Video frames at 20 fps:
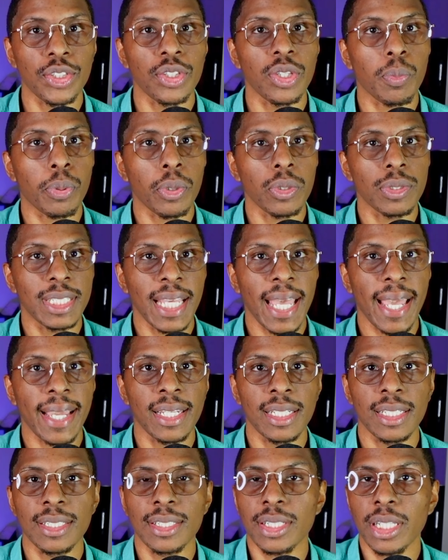on the
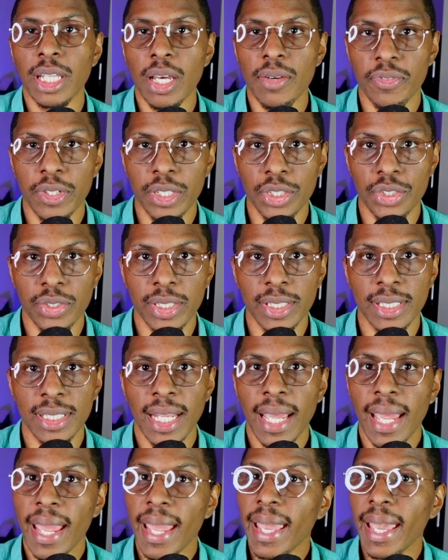protagonist's love interest,
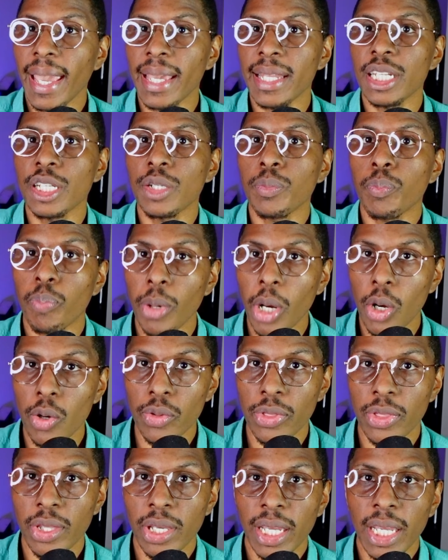and in
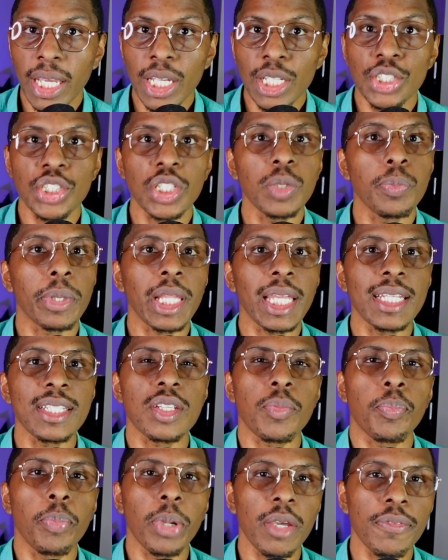both, she plays
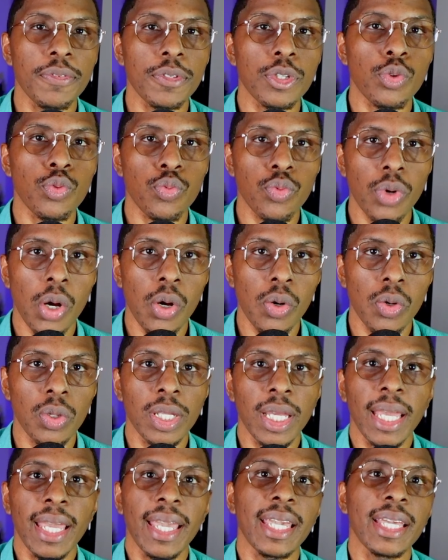a pivotal
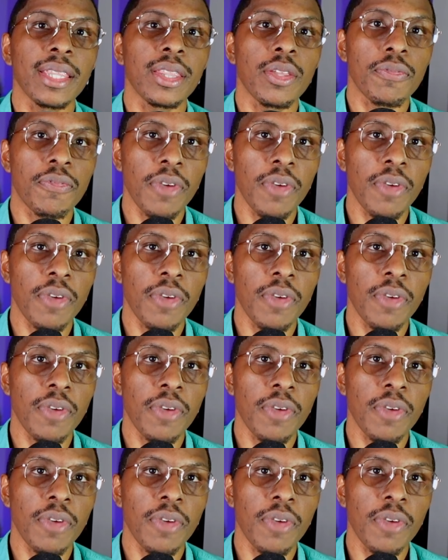role in the